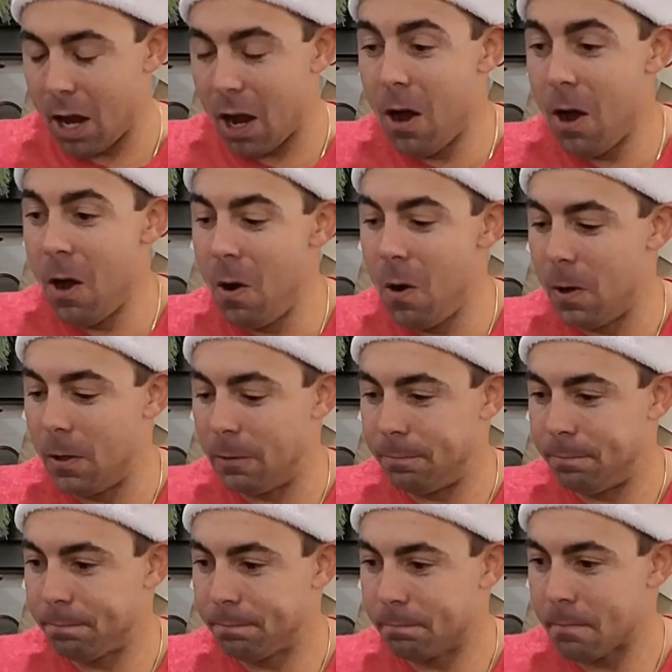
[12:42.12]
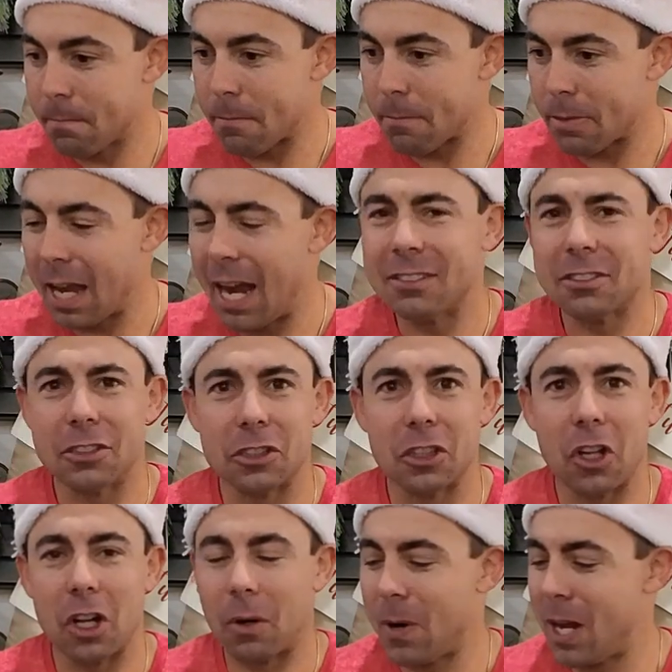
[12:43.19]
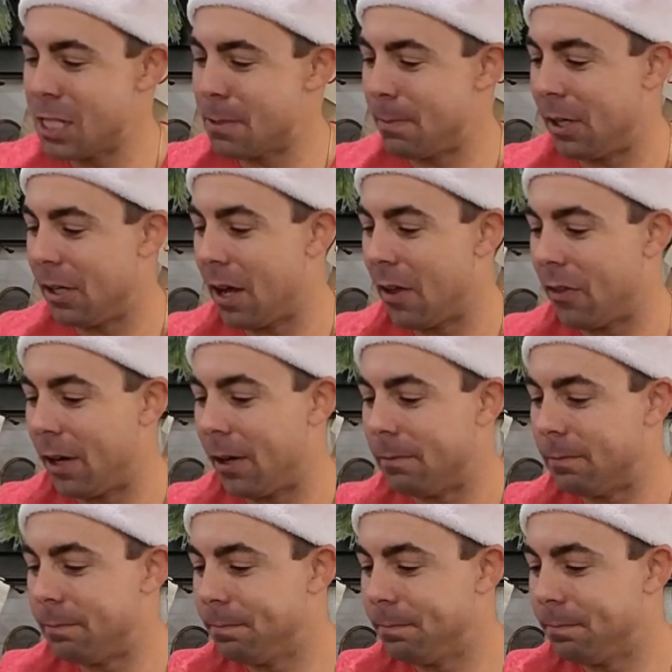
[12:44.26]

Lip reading: Oh, actually it's a lot of raspberry down there.